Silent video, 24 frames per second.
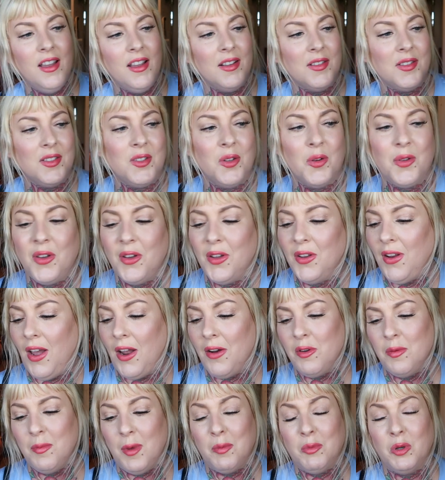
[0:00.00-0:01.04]
is so good.
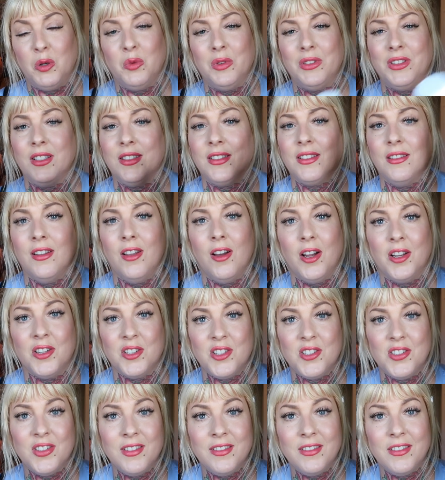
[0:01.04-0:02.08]
I remember when this
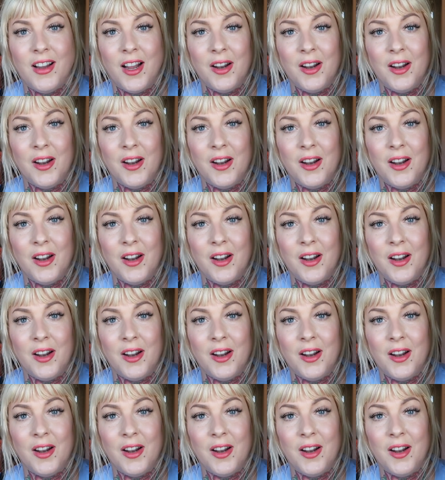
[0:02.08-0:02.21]
launched.